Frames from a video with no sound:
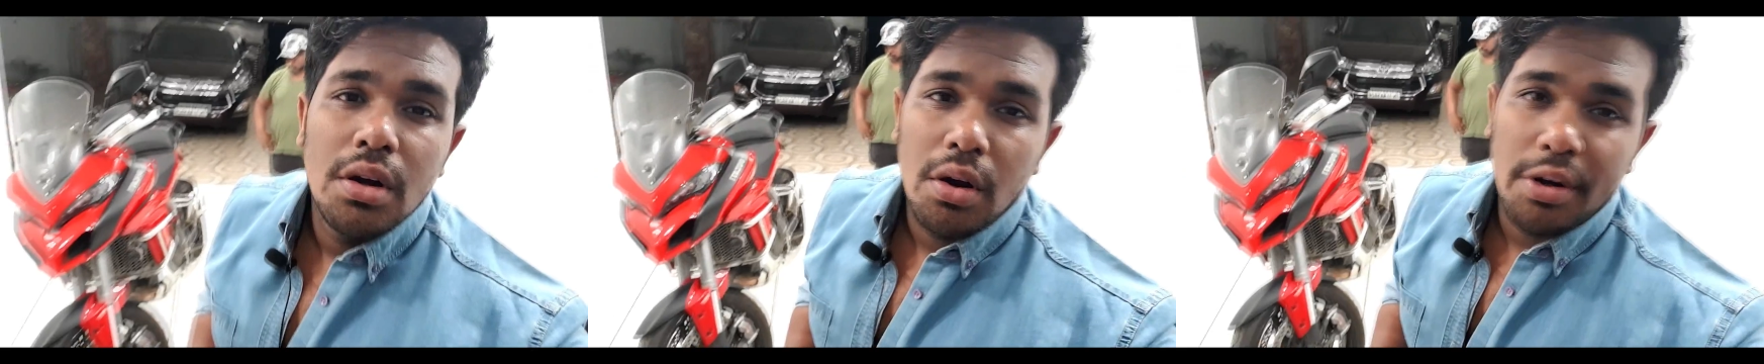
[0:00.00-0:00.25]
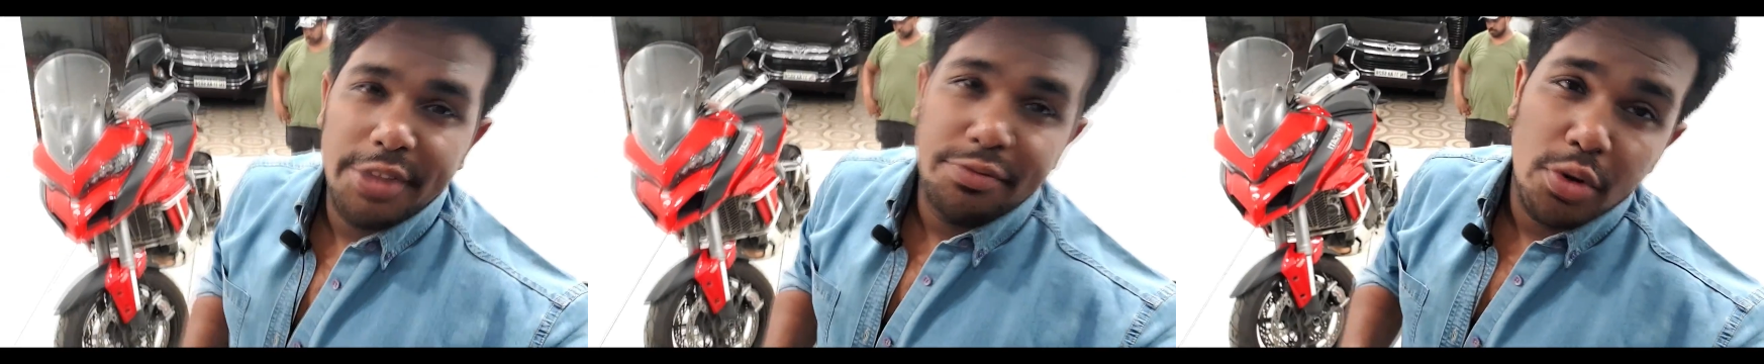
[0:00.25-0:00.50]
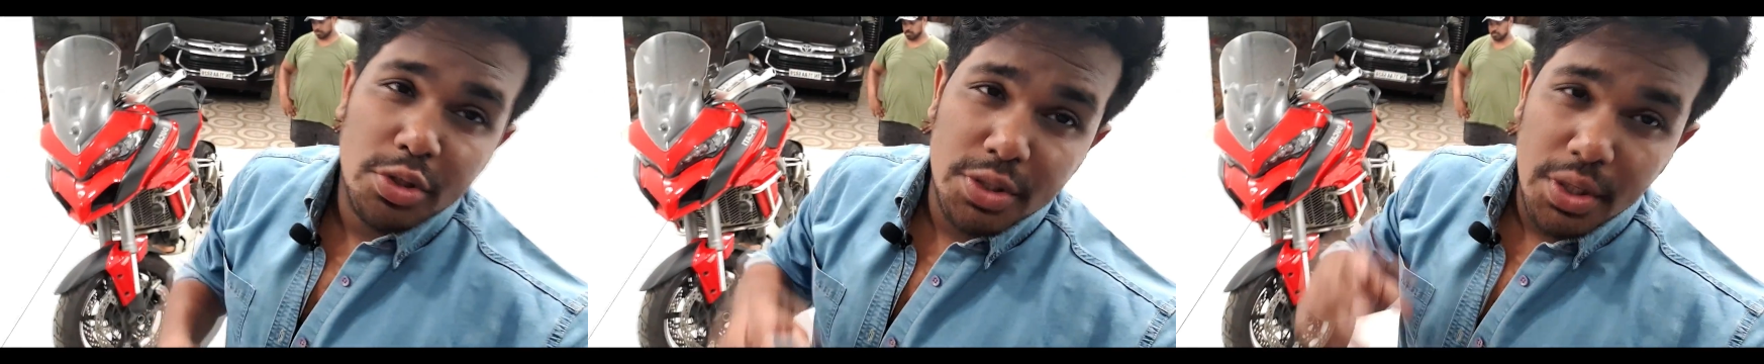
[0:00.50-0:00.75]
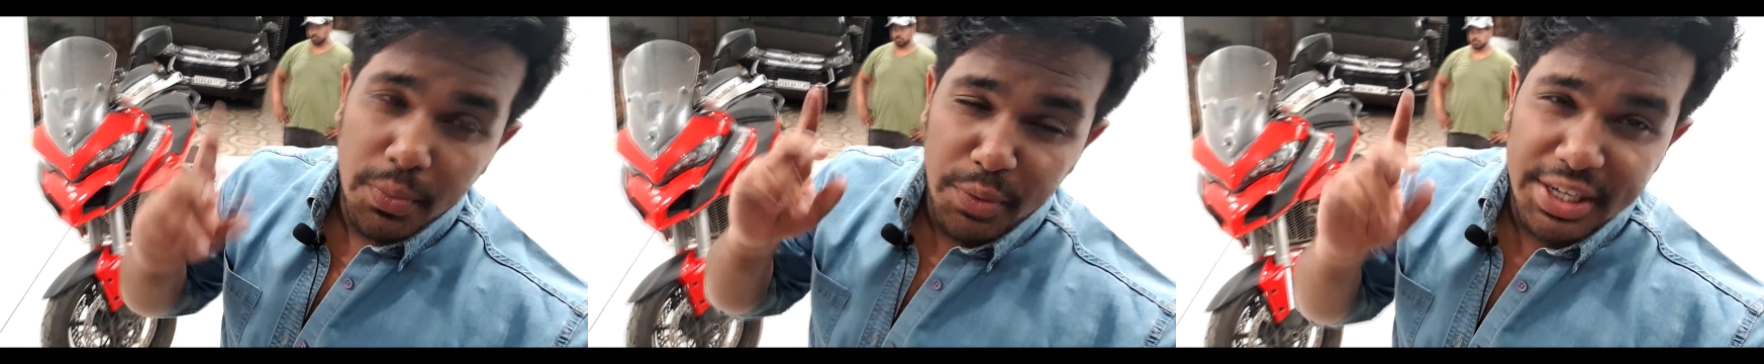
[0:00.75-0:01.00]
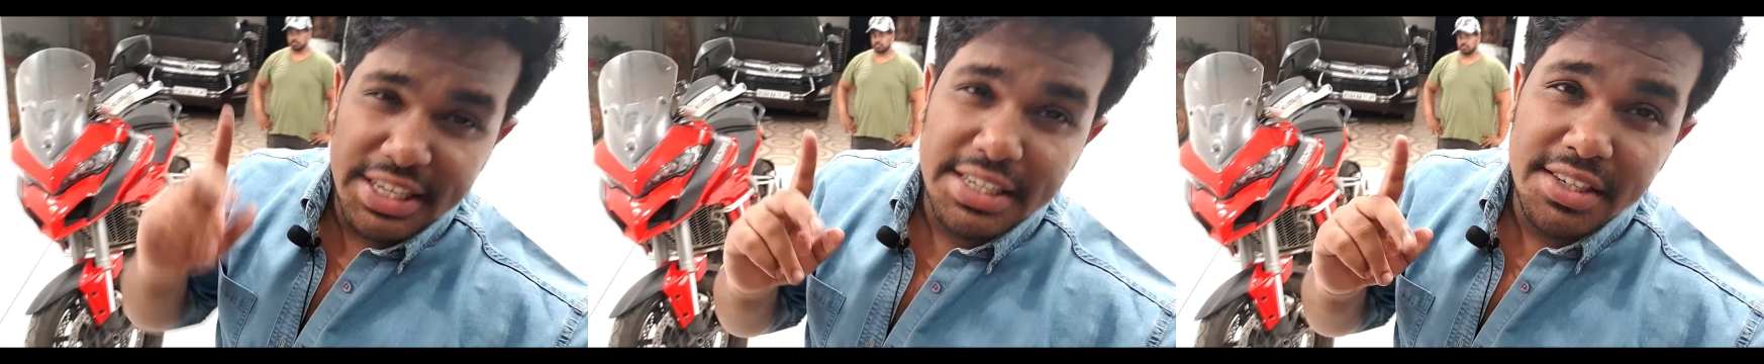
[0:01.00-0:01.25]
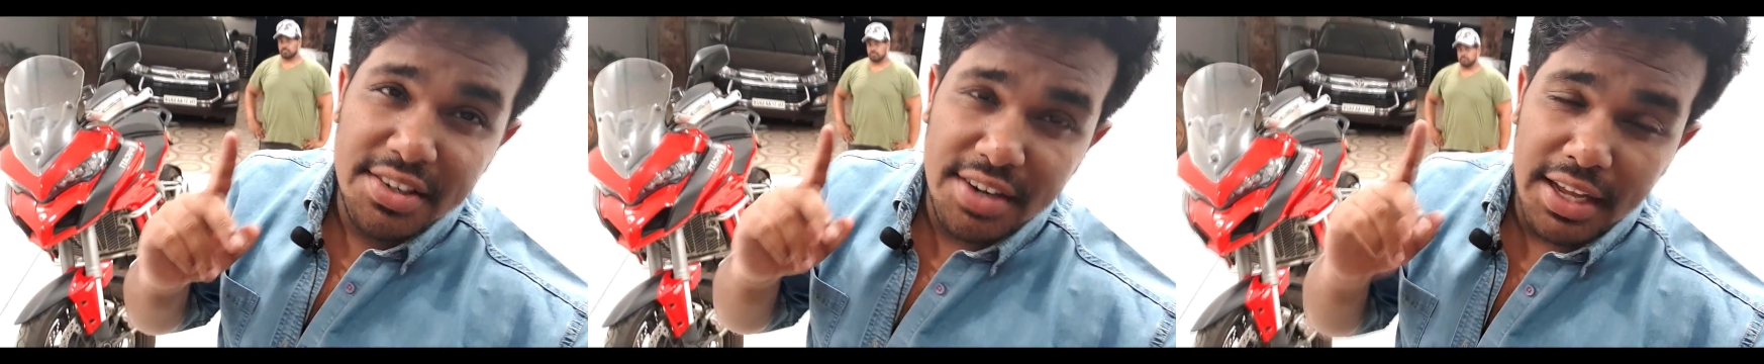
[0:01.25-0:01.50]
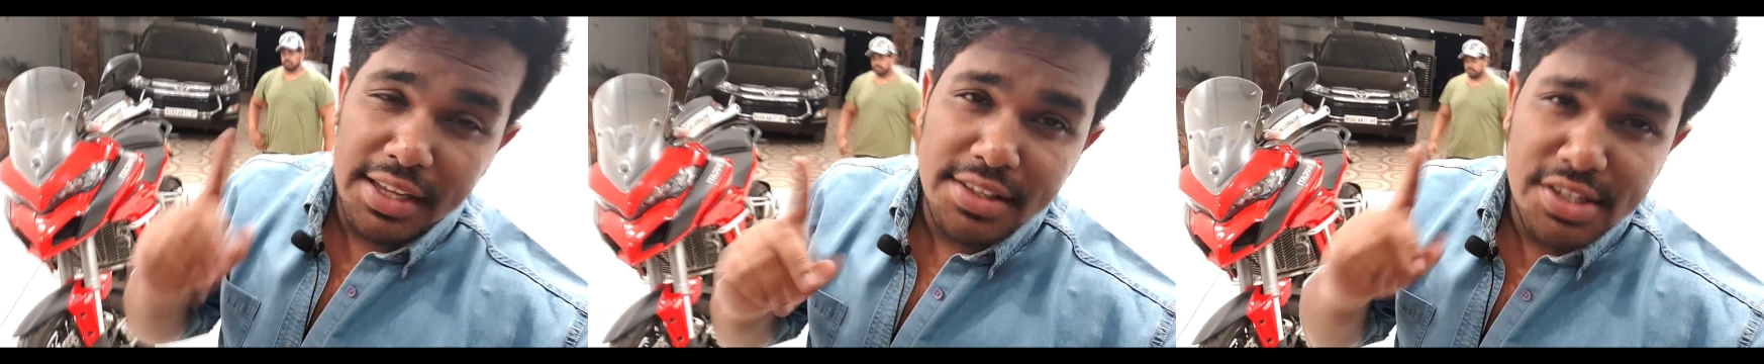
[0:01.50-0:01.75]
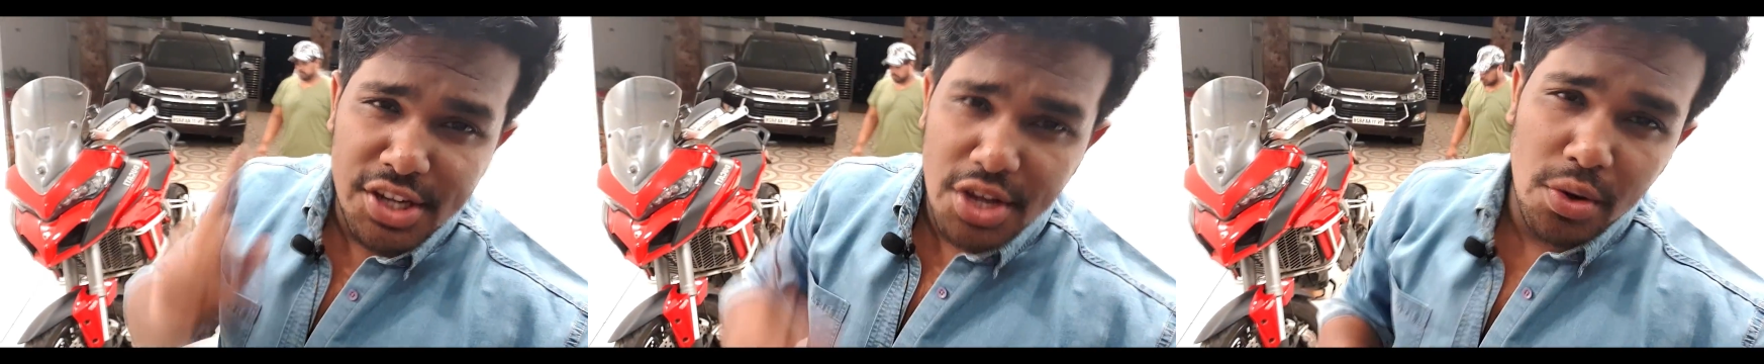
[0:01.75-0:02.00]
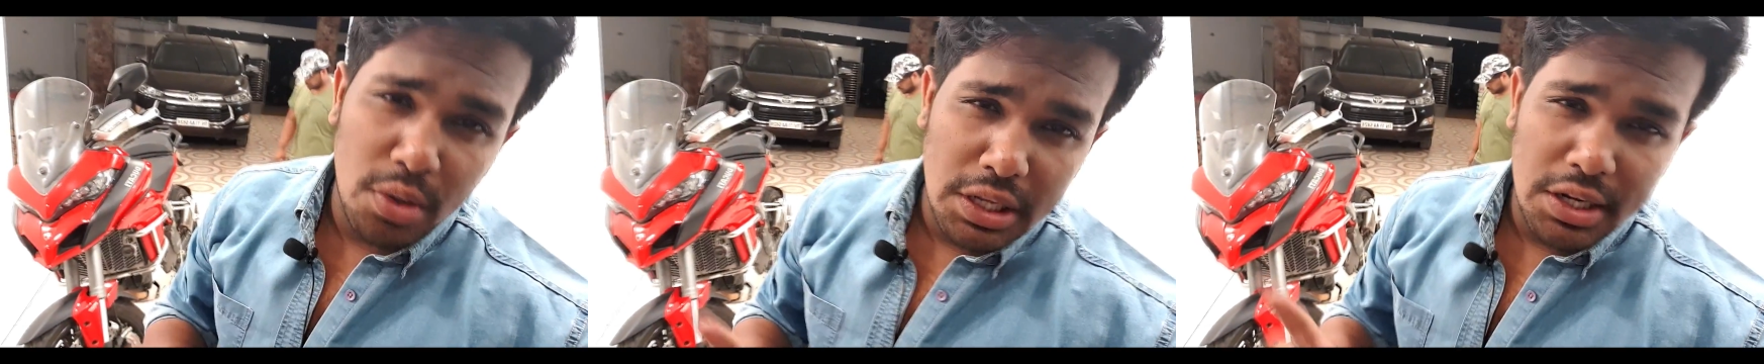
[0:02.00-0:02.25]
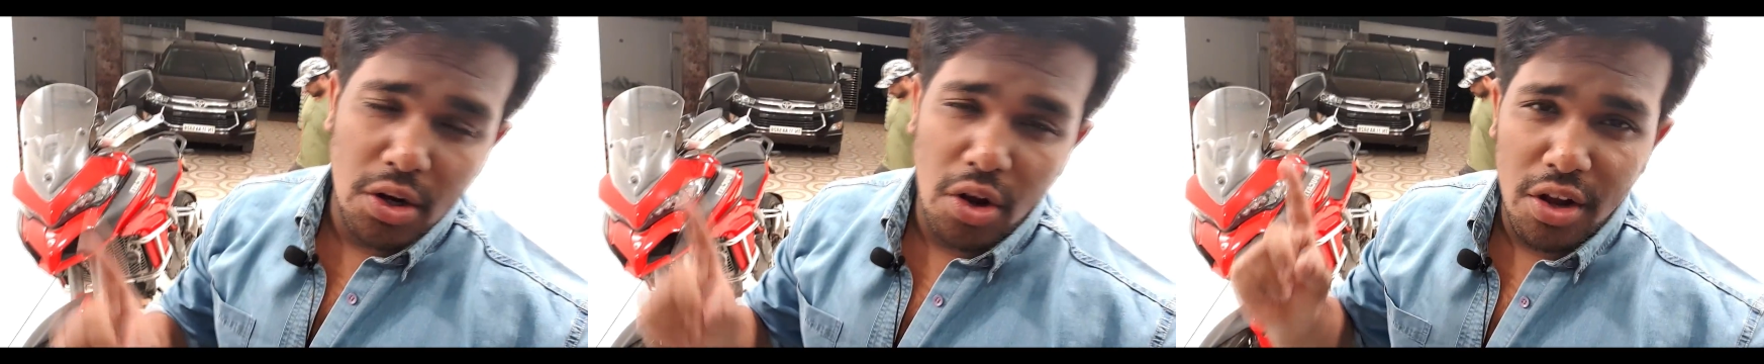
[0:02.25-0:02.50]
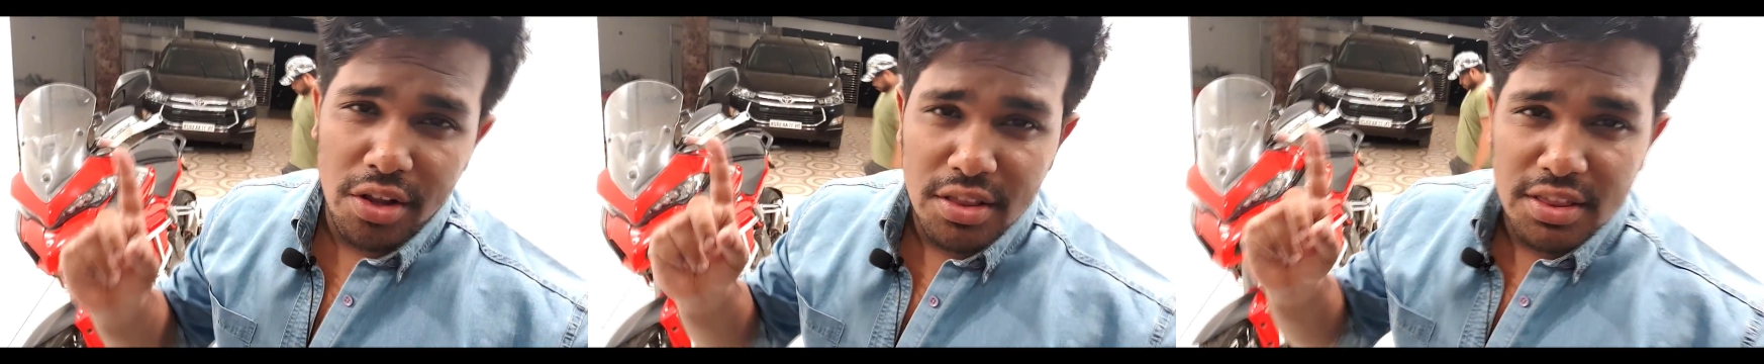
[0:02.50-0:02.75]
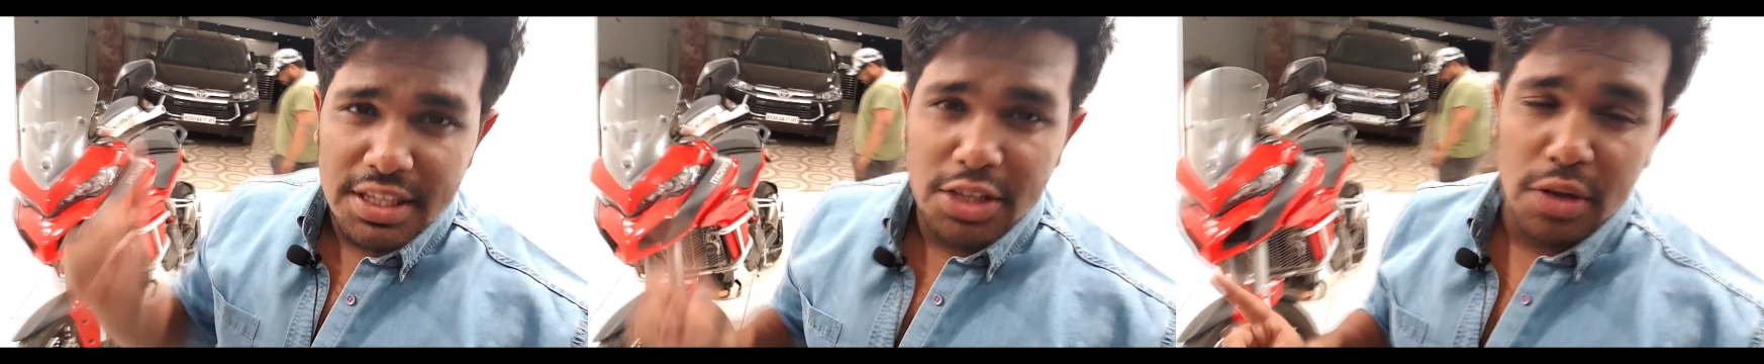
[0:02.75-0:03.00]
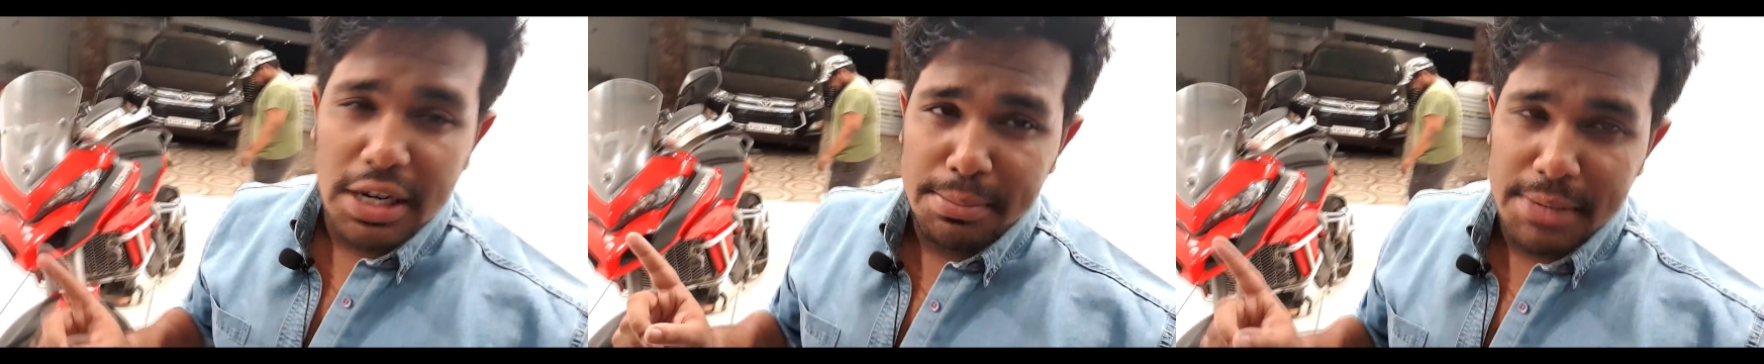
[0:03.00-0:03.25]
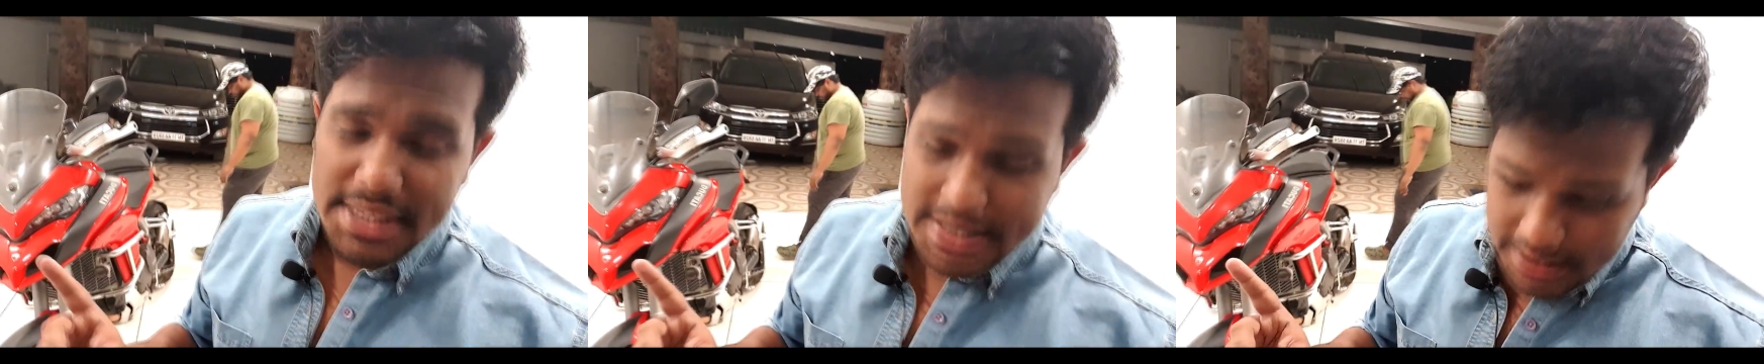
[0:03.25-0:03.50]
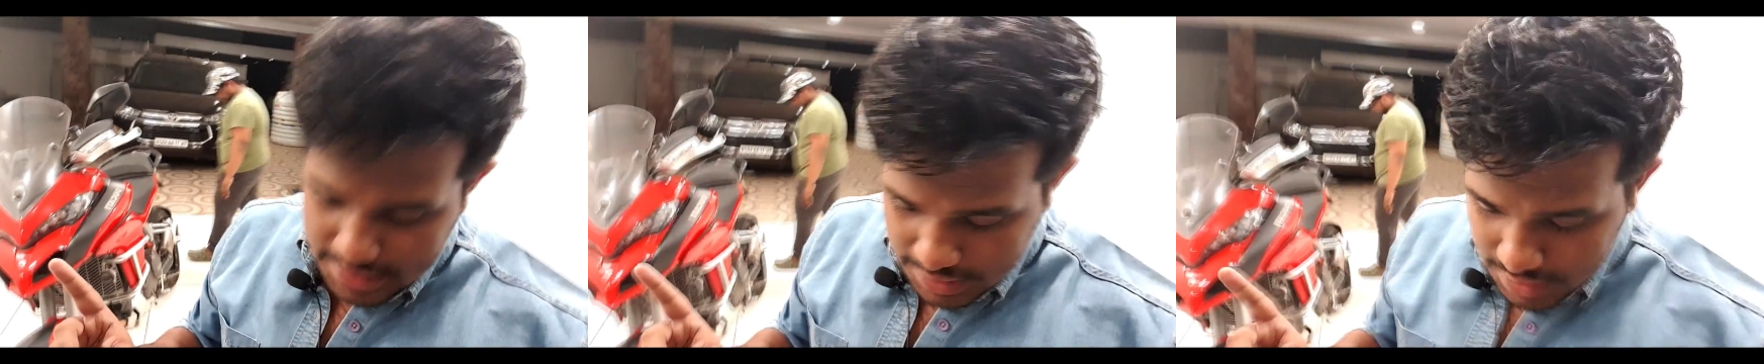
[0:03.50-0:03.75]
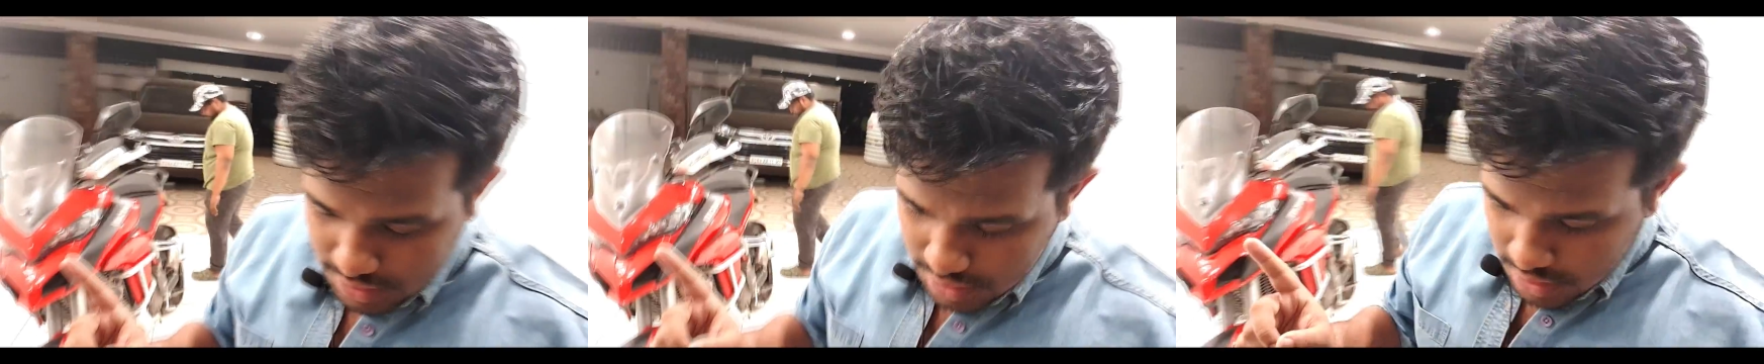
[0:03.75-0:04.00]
Alright folks, we did try the GRoller on the Ducati Multistrada.